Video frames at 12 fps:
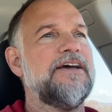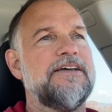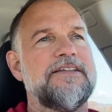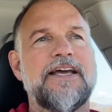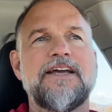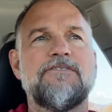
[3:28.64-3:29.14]

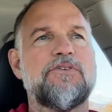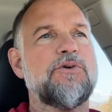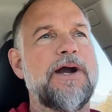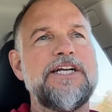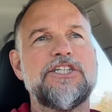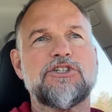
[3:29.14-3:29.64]
they give
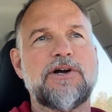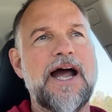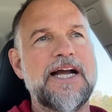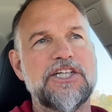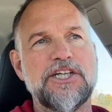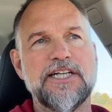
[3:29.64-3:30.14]
great
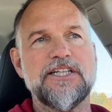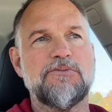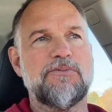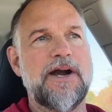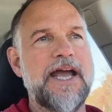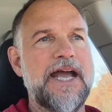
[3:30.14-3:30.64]
traction in the
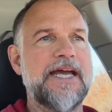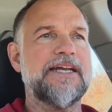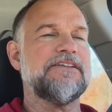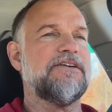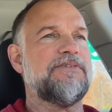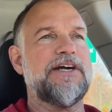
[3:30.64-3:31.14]
rain,
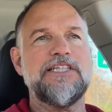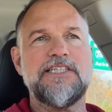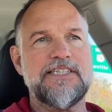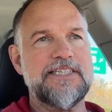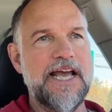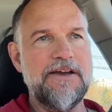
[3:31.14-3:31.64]
and they're very
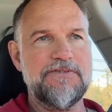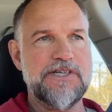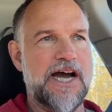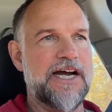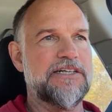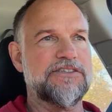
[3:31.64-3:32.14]
safe
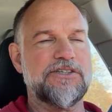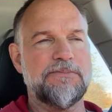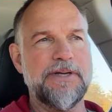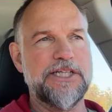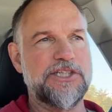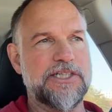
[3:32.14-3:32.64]
tires. They're
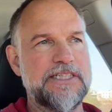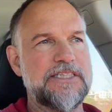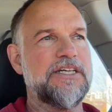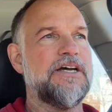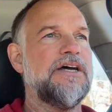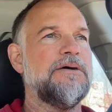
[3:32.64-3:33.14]
Michelins.
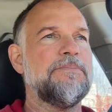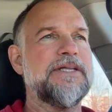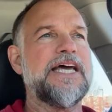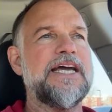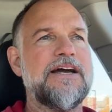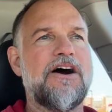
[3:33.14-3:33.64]
But
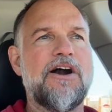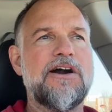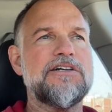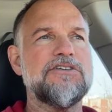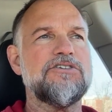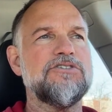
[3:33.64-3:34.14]
they are
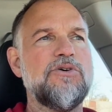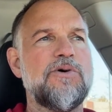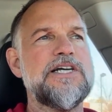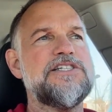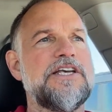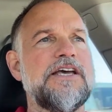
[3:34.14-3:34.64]
a little
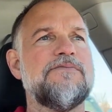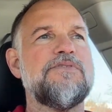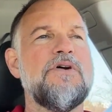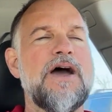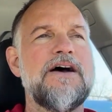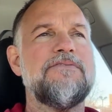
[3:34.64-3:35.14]
noisy if
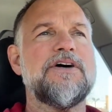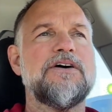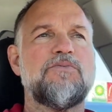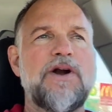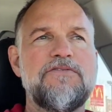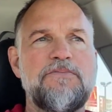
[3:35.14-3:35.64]
you have a
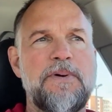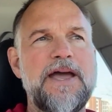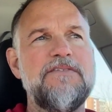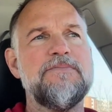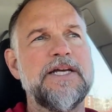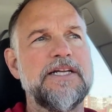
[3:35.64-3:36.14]
rough
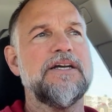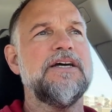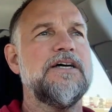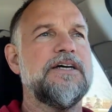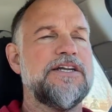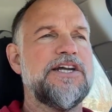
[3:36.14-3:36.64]

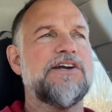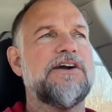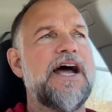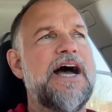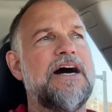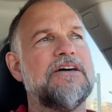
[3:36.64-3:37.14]
pavement near your
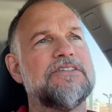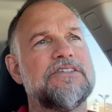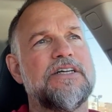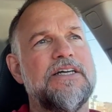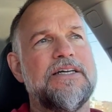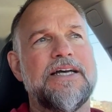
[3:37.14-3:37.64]
house.
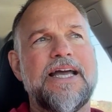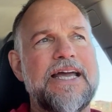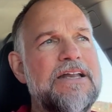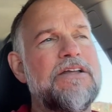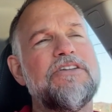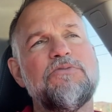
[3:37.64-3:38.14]

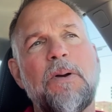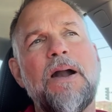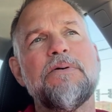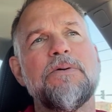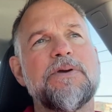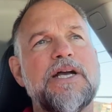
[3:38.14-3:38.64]
And that's
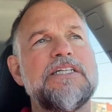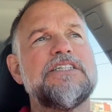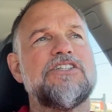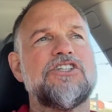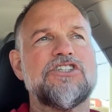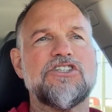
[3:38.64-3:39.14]
probably because
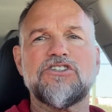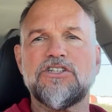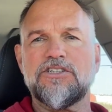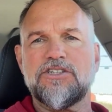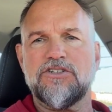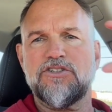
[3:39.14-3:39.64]
it's just
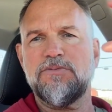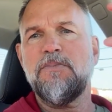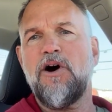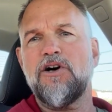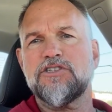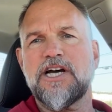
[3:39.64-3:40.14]
such a
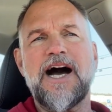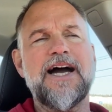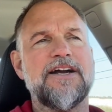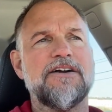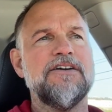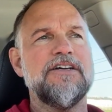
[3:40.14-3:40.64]
small
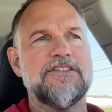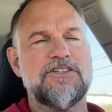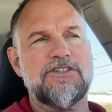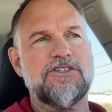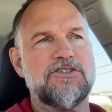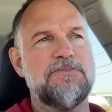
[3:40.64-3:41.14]
tire,
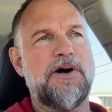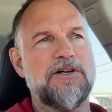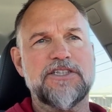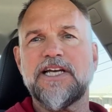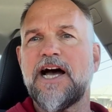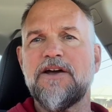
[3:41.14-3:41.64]
such a small
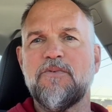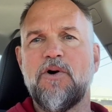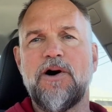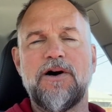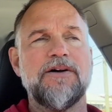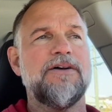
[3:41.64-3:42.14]

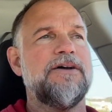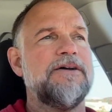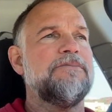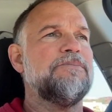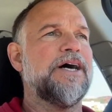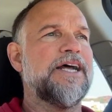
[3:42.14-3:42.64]
sidewall.
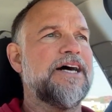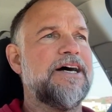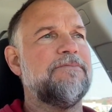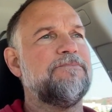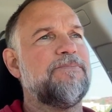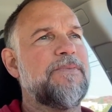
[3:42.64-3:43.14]
But
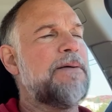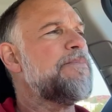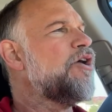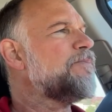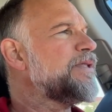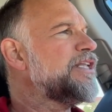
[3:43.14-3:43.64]
I'm
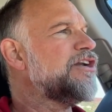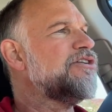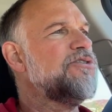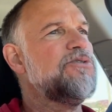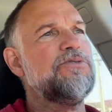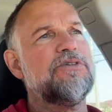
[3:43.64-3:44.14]
hoping the
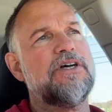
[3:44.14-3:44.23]
new